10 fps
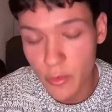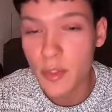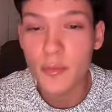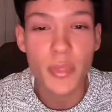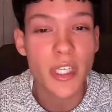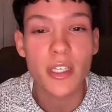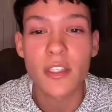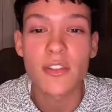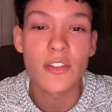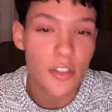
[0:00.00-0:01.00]
we would
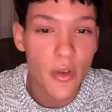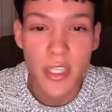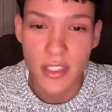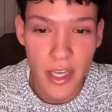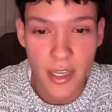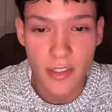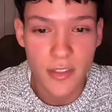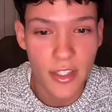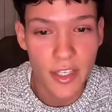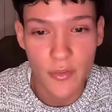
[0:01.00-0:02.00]
be so
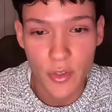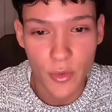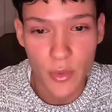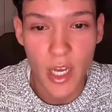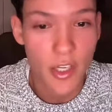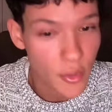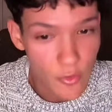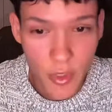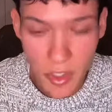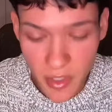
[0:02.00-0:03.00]
excited to give you a
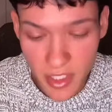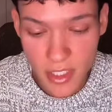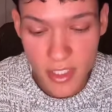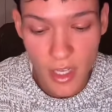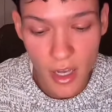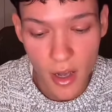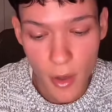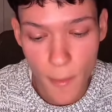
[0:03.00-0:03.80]
new fragrance.